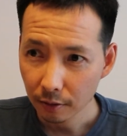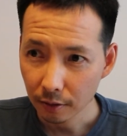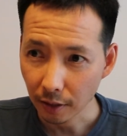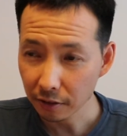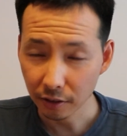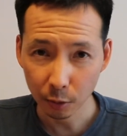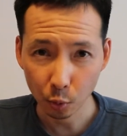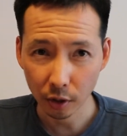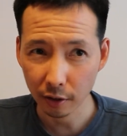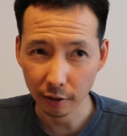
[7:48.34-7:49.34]
Let's say
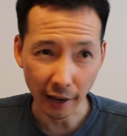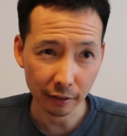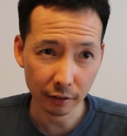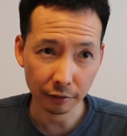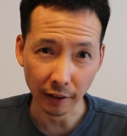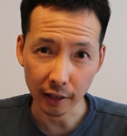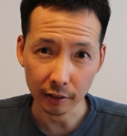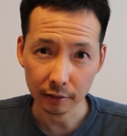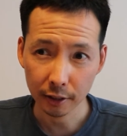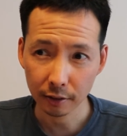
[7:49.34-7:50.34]
we're end of
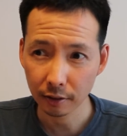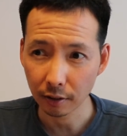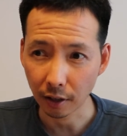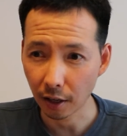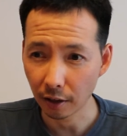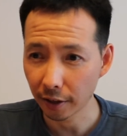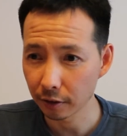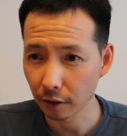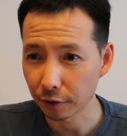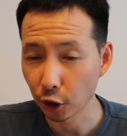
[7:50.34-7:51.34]

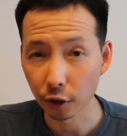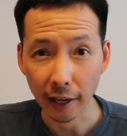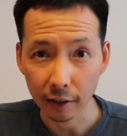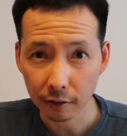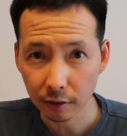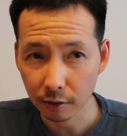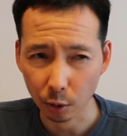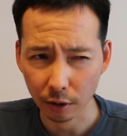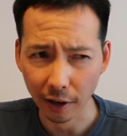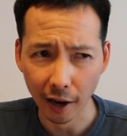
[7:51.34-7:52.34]
year 8
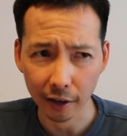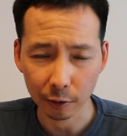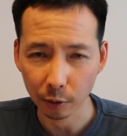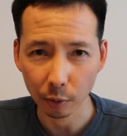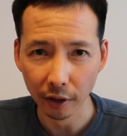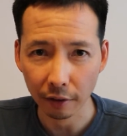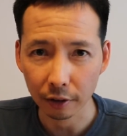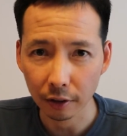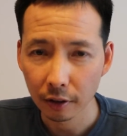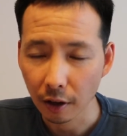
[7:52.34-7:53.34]
or 9 or
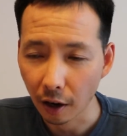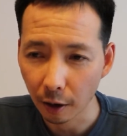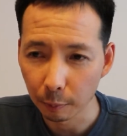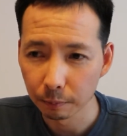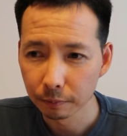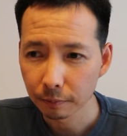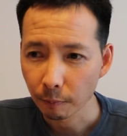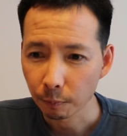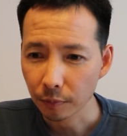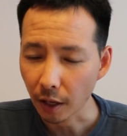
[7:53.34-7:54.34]
whatever. And
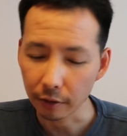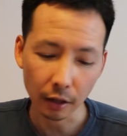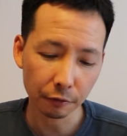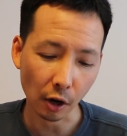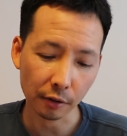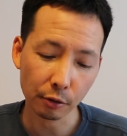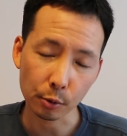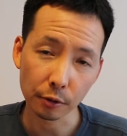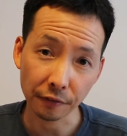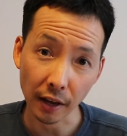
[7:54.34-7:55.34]
they've gone
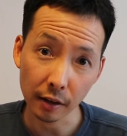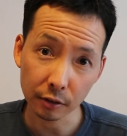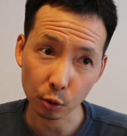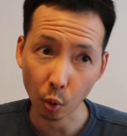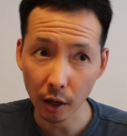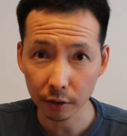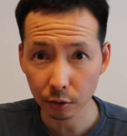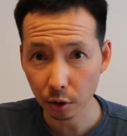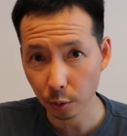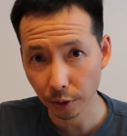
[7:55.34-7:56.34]
through phase 1,
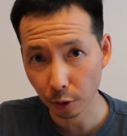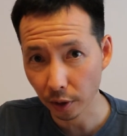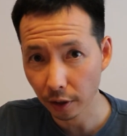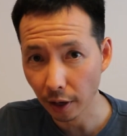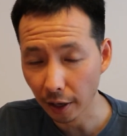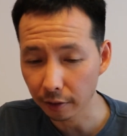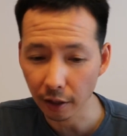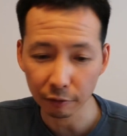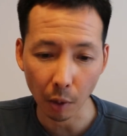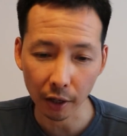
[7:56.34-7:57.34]
2, and 3, and
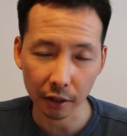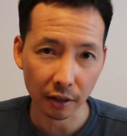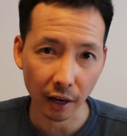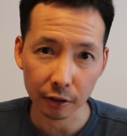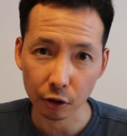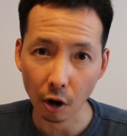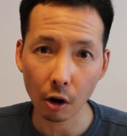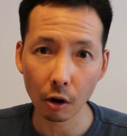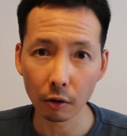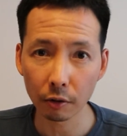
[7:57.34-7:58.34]
they've monetized
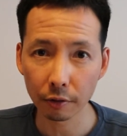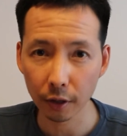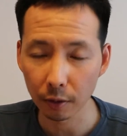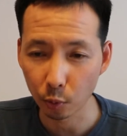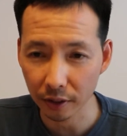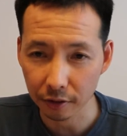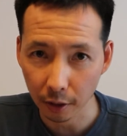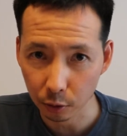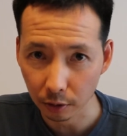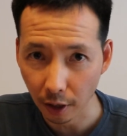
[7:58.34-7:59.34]
all the
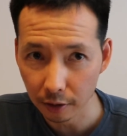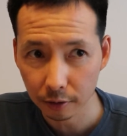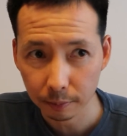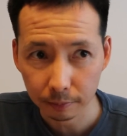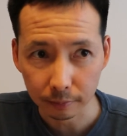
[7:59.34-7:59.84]
residential lots.